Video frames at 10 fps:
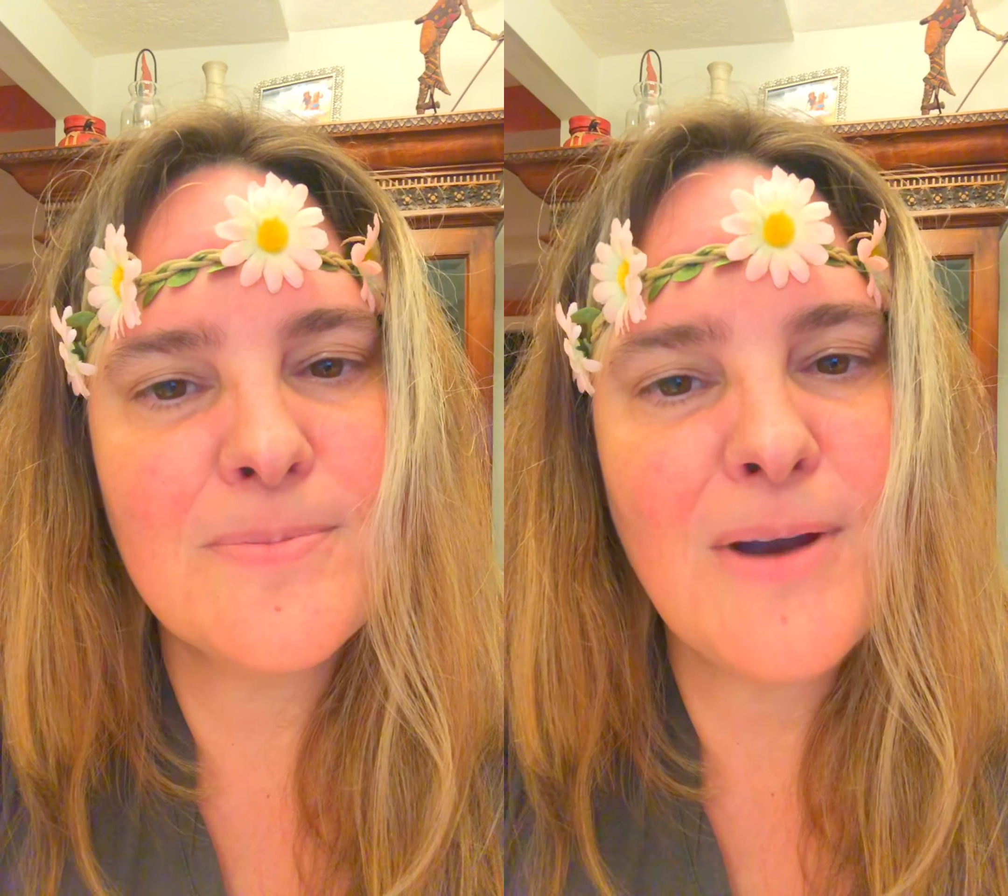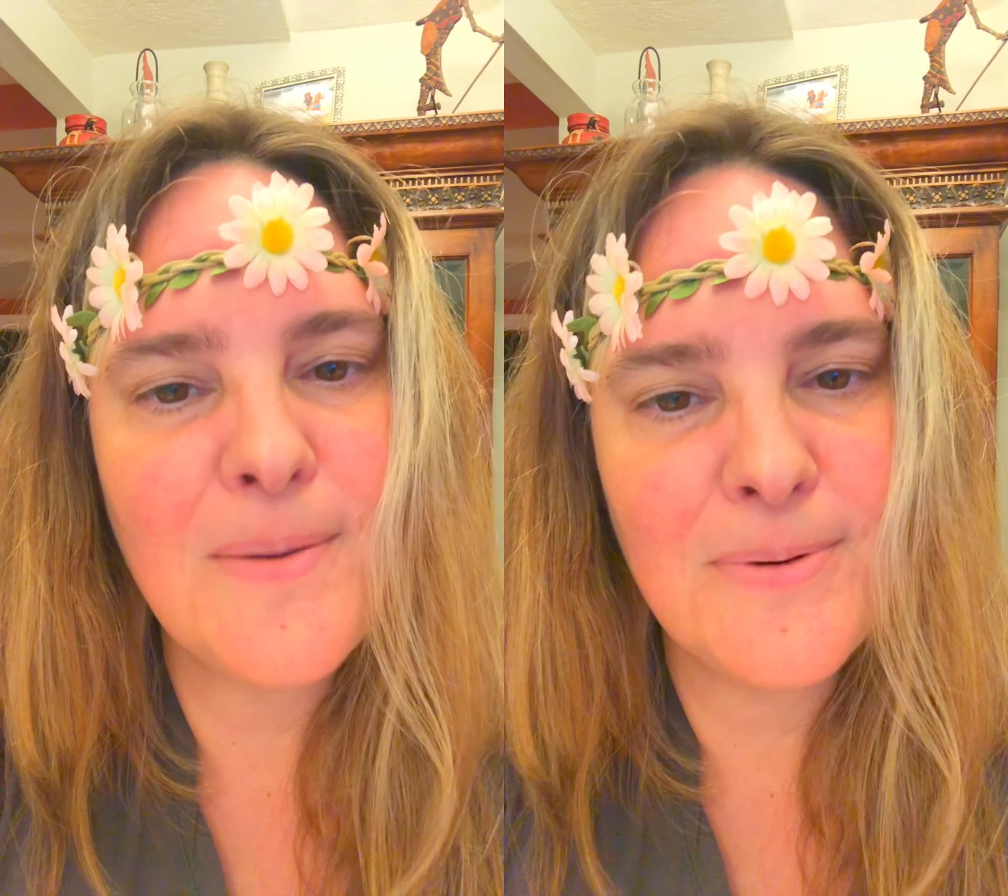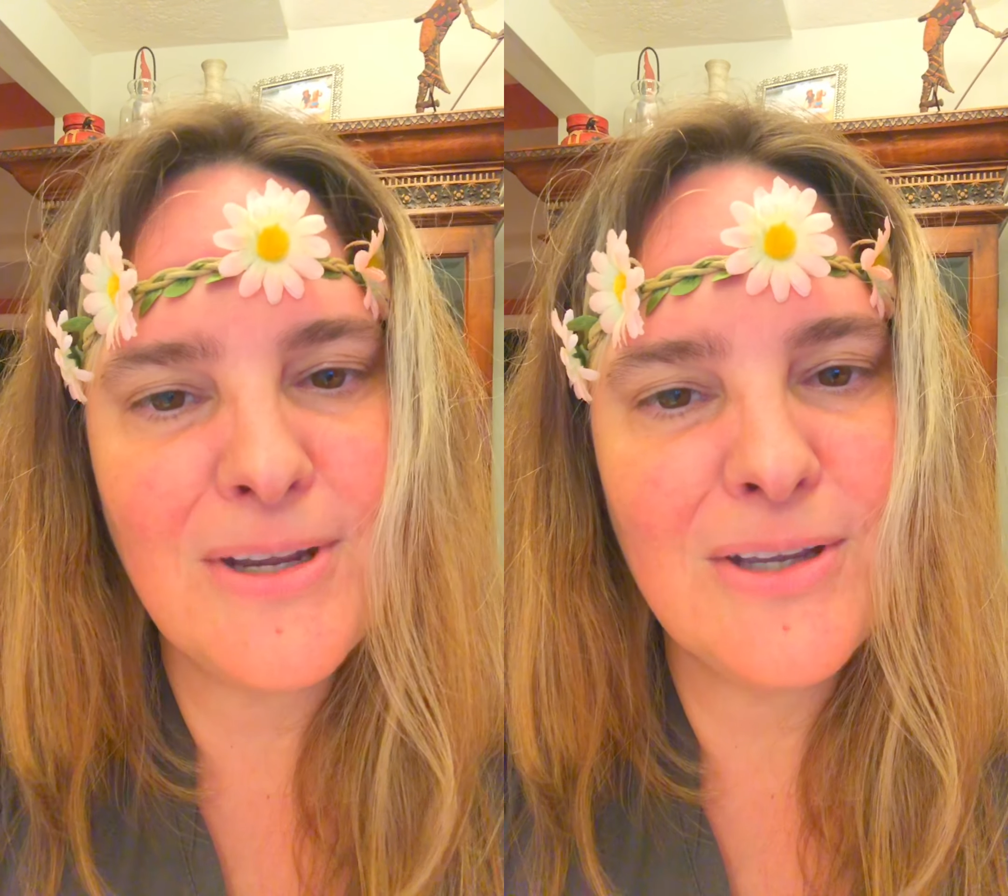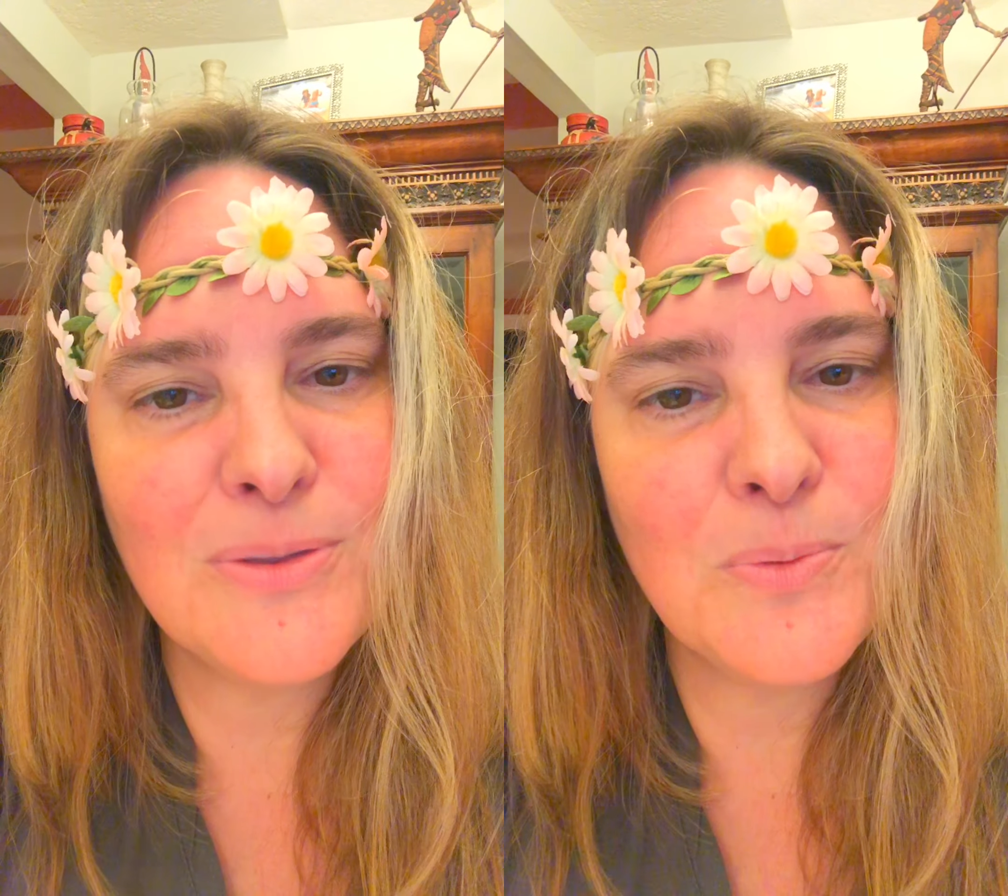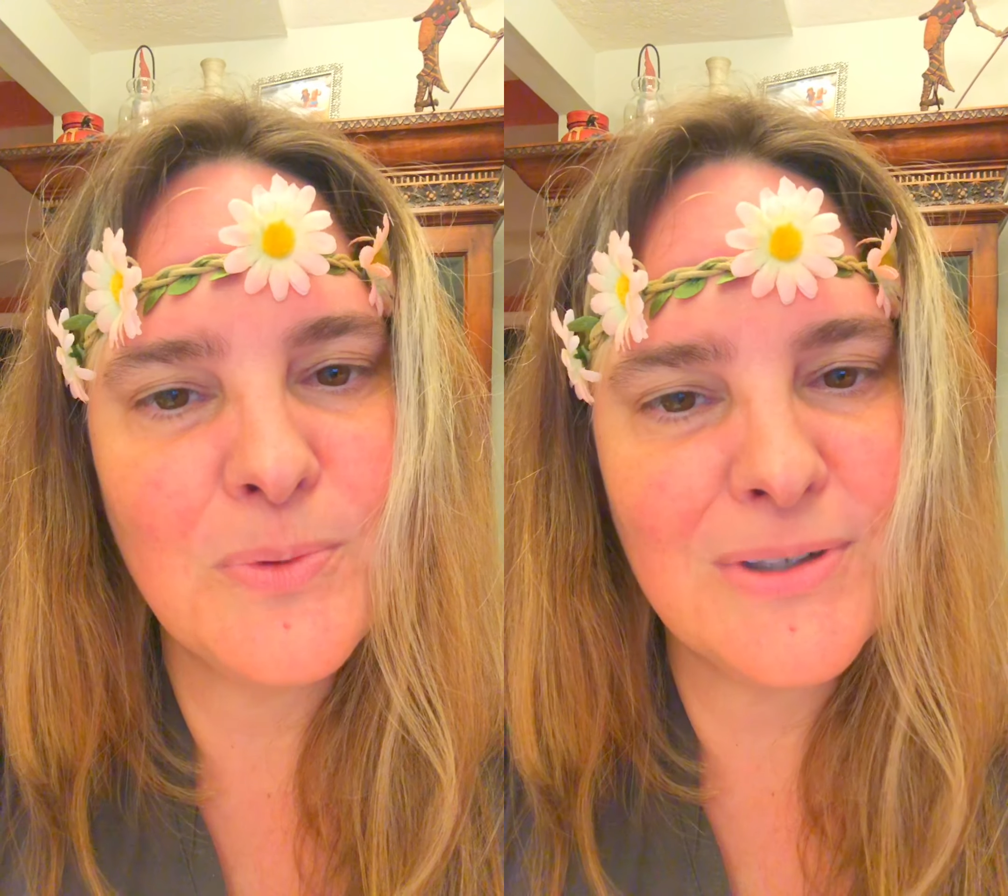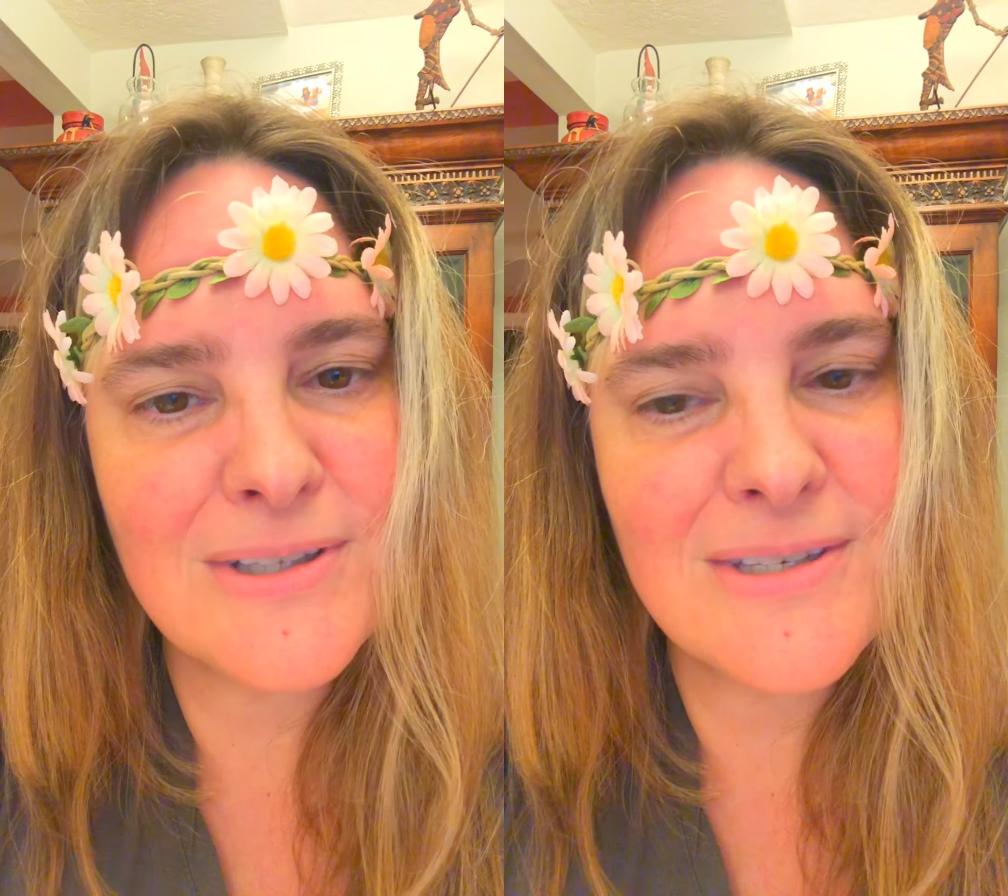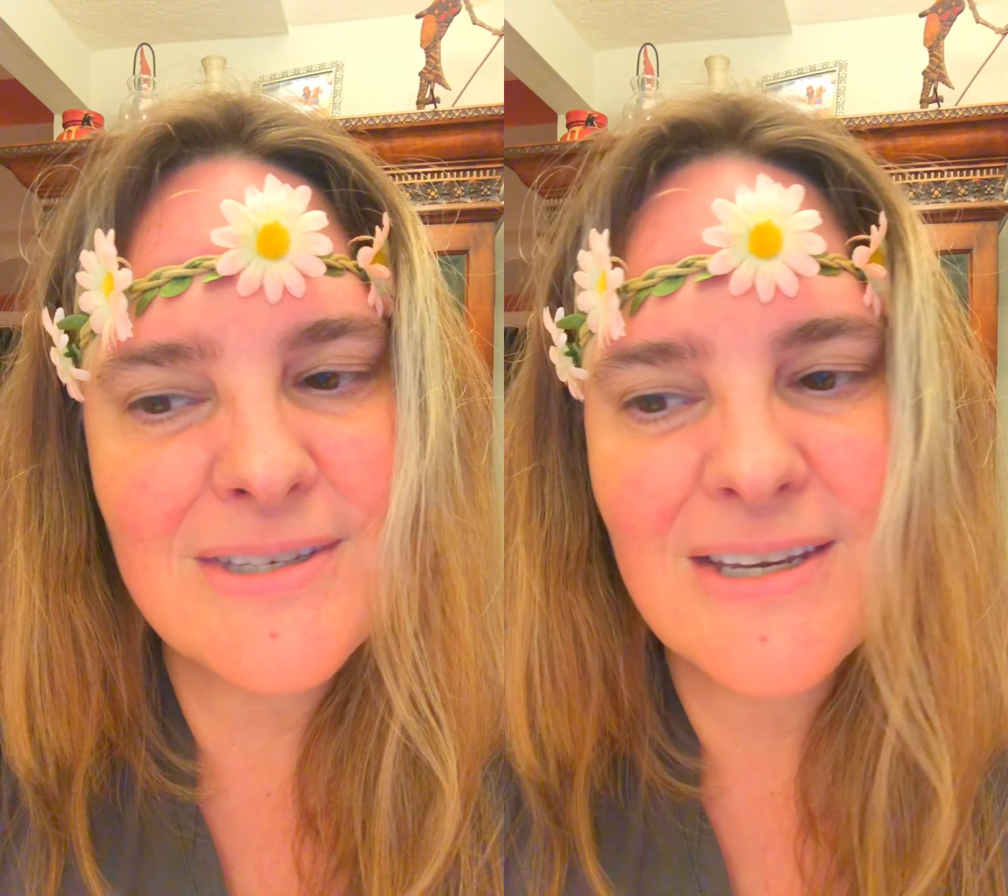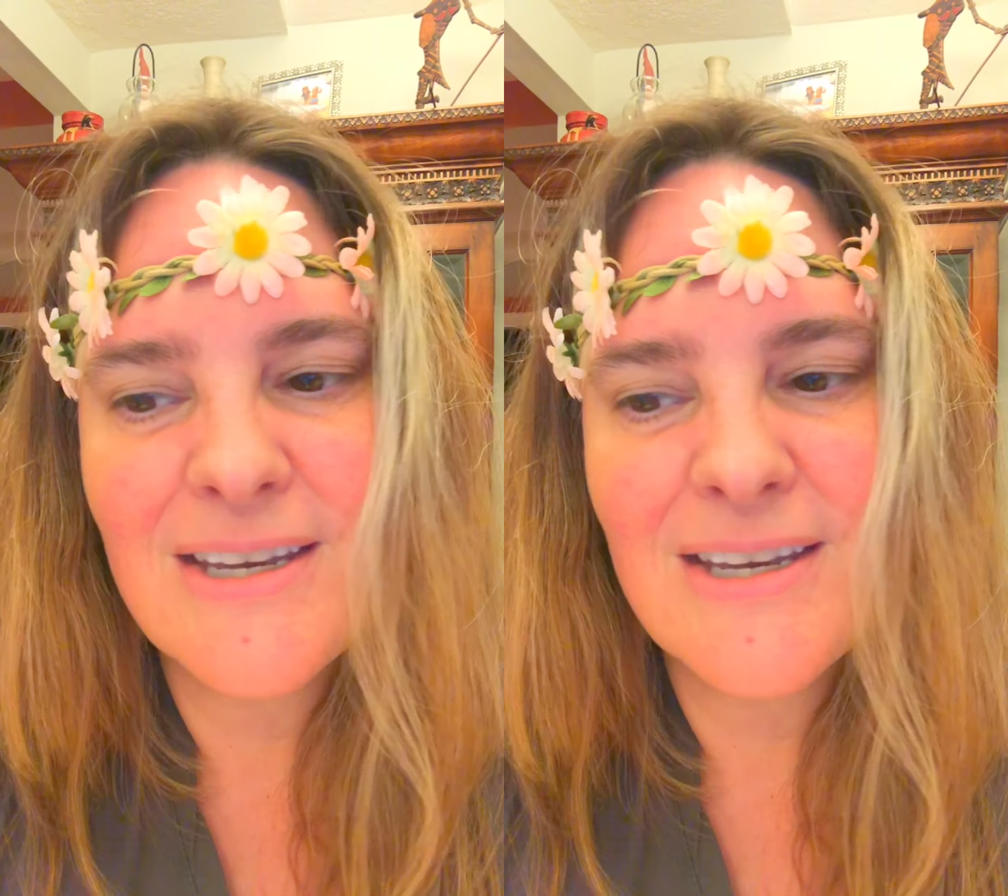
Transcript: property in the woods.